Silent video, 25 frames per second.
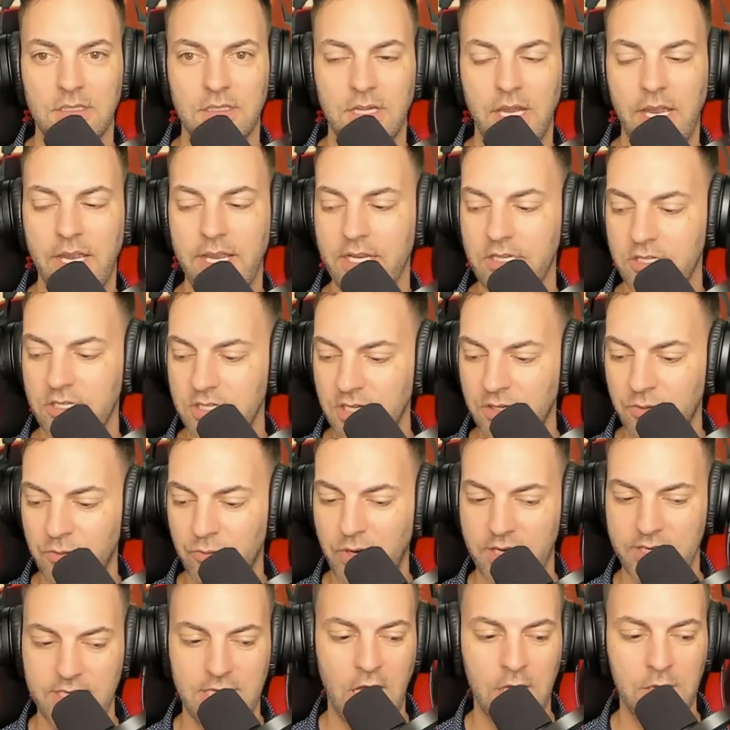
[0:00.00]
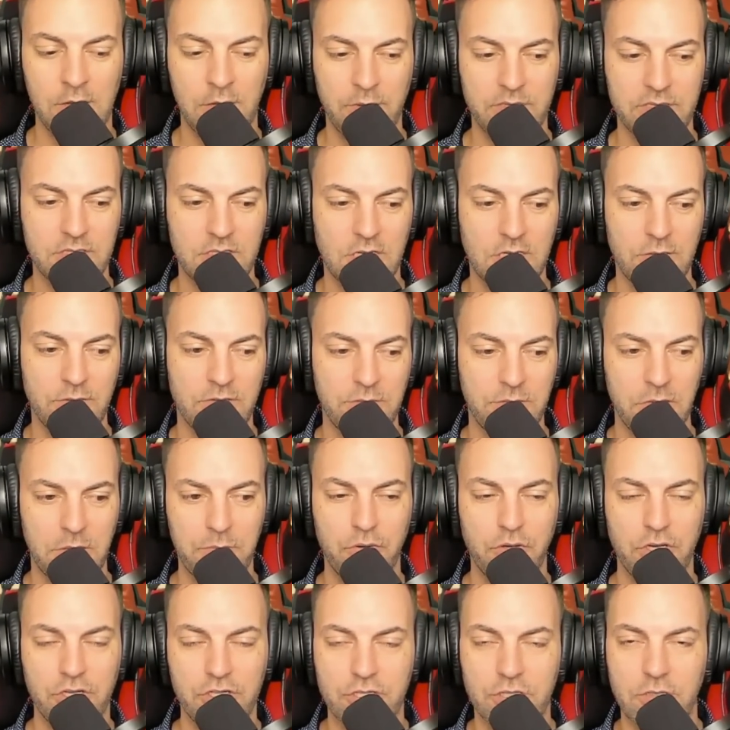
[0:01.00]
I actually didn't write down what we started with, but I'm
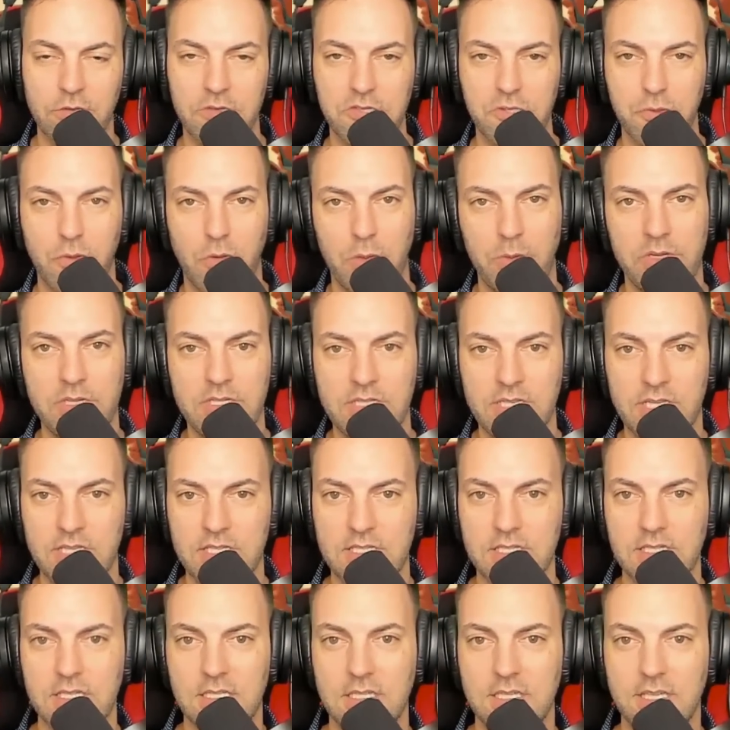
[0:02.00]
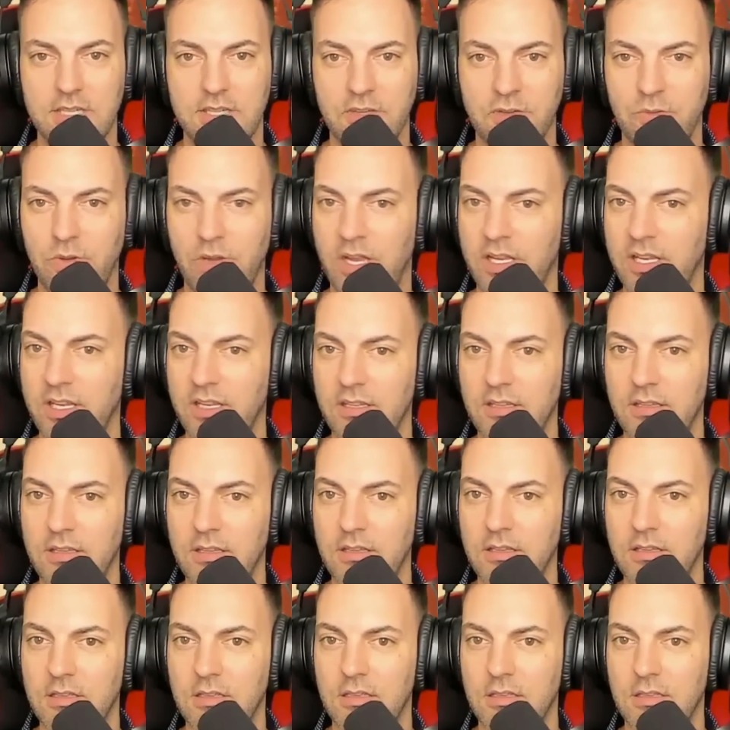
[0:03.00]
pretty sure it was 2160. This is why I need
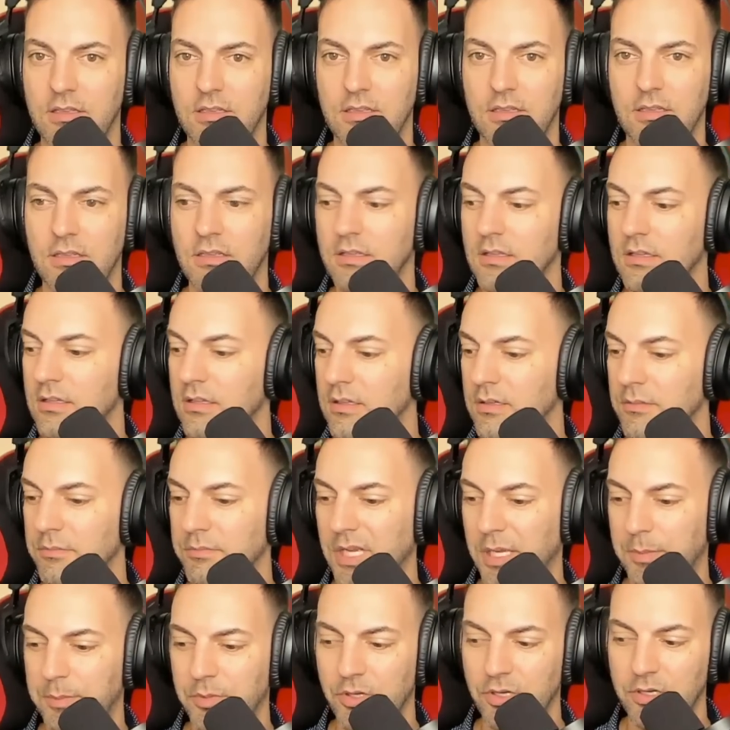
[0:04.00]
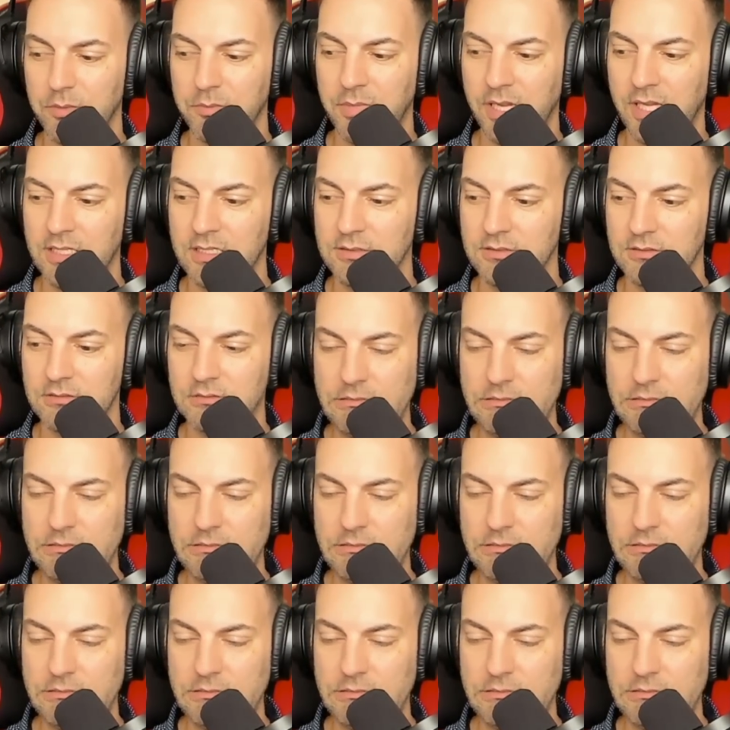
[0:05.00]
paper and pen.